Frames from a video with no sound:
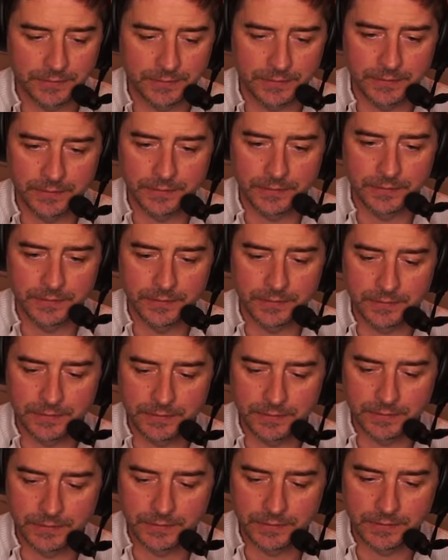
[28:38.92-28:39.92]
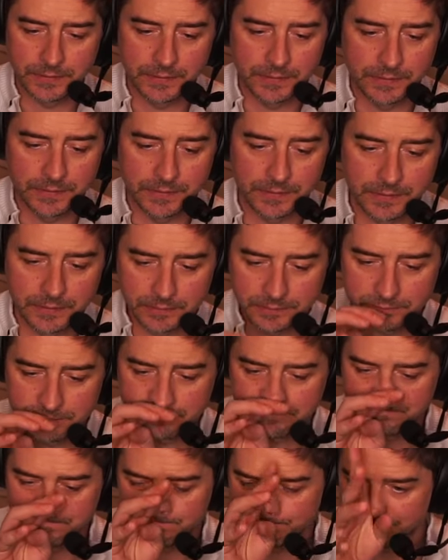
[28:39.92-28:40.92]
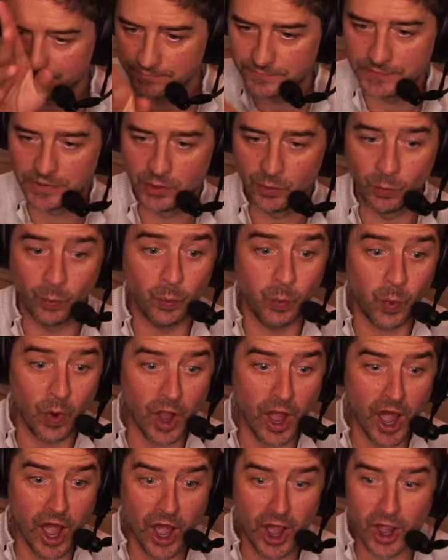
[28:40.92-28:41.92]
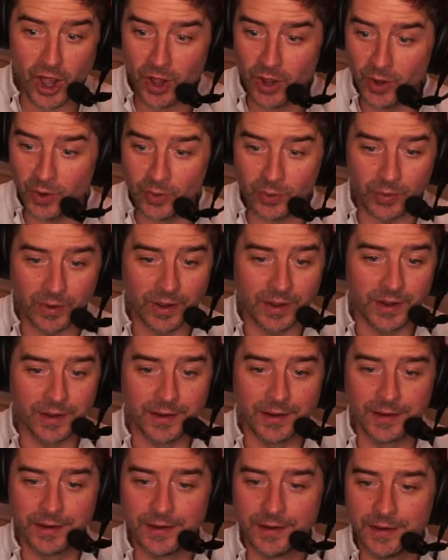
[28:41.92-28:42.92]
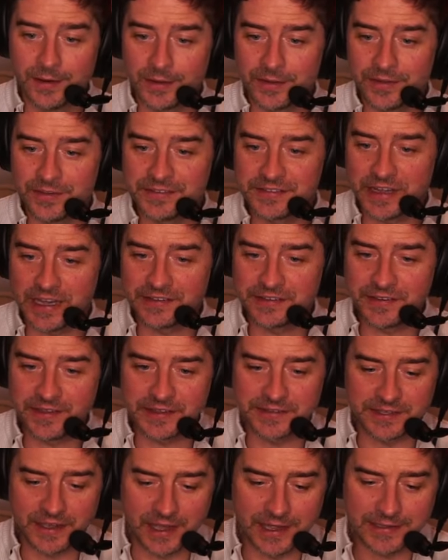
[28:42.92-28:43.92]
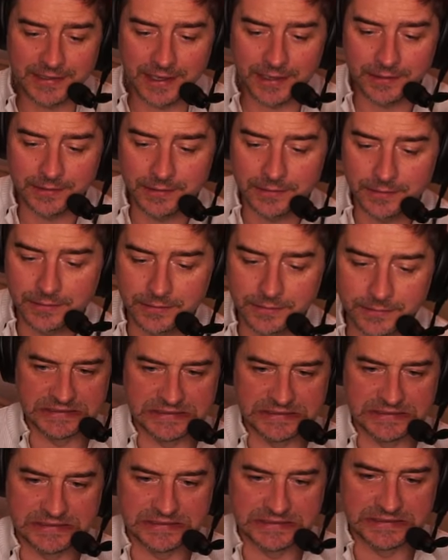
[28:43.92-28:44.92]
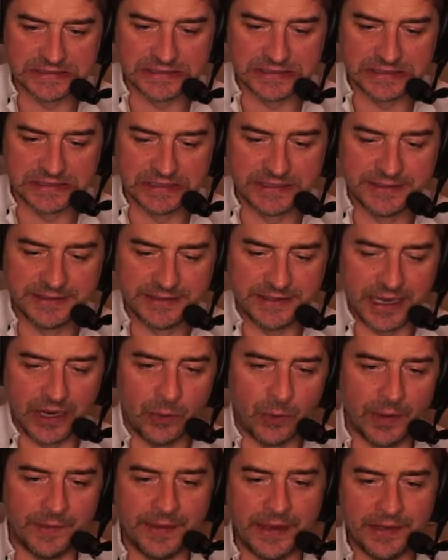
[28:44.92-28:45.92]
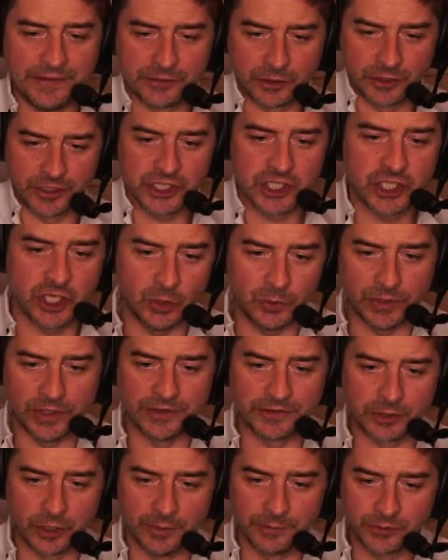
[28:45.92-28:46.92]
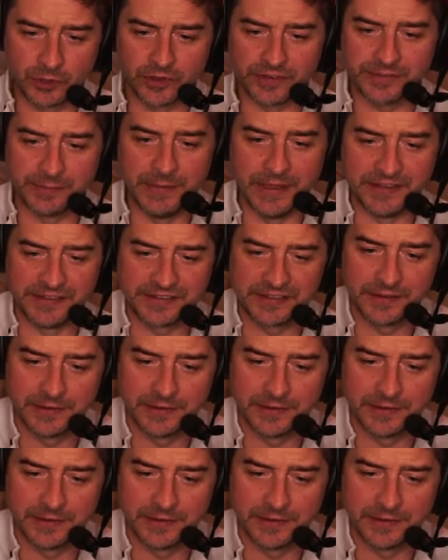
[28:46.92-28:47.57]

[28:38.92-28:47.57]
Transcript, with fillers: how to fucking hit him. Whoa. Look at the size of that tiger. Now, and then he's going to shoot and it's going to just miss.